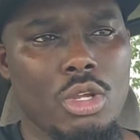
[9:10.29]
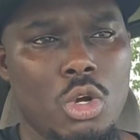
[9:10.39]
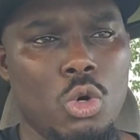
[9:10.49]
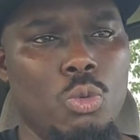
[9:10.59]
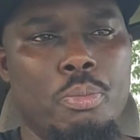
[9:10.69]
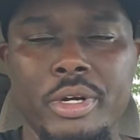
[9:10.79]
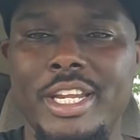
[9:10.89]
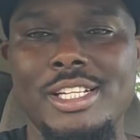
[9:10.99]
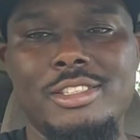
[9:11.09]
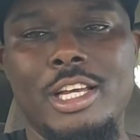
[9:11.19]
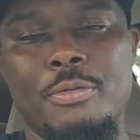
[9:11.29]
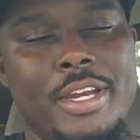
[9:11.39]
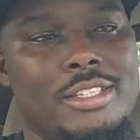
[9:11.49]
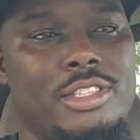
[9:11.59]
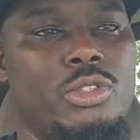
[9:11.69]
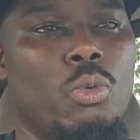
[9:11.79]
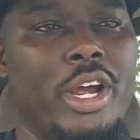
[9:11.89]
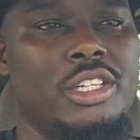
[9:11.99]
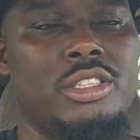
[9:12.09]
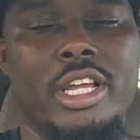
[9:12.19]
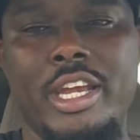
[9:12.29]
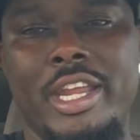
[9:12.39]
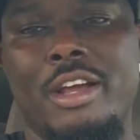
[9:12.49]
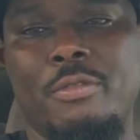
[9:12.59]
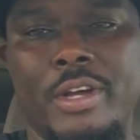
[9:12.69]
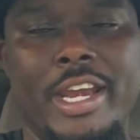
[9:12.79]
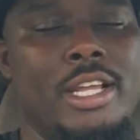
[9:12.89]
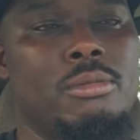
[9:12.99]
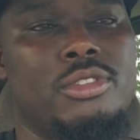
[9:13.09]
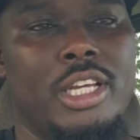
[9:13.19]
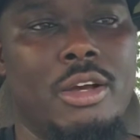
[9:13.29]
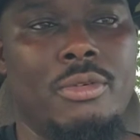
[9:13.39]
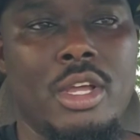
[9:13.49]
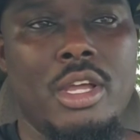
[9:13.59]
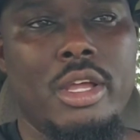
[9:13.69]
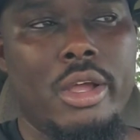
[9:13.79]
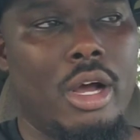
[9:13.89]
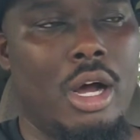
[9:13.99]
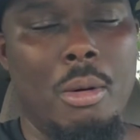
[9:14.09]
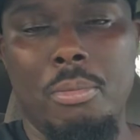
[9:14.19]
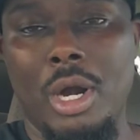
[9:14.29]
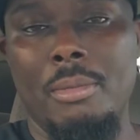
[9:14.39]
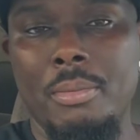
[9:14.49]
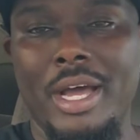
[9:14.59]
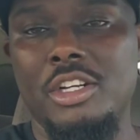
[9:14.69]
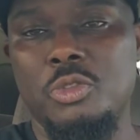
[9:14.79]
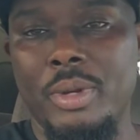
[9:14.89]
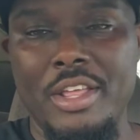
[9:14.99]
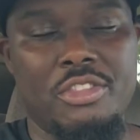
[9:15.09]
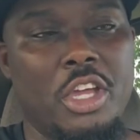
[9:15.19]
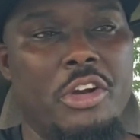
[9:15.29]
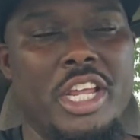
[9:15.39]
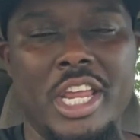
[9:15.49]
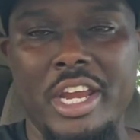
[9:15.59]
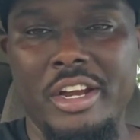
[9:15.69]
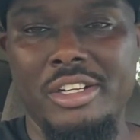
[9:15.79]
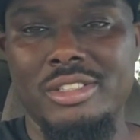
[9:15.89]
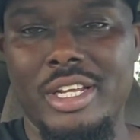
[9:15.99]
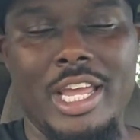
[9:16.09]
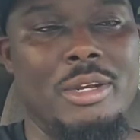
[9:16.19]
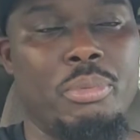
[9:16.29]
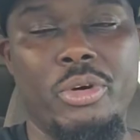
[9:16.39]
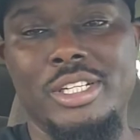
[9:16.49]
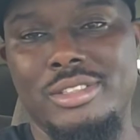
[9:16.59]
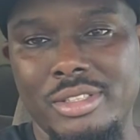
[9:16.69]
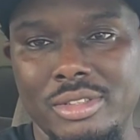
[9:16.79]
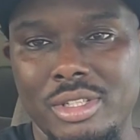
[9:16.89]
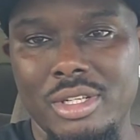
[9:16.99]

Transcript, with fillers: who put himself in that situation and now finding himself um, probably about to spend 30 years in prison,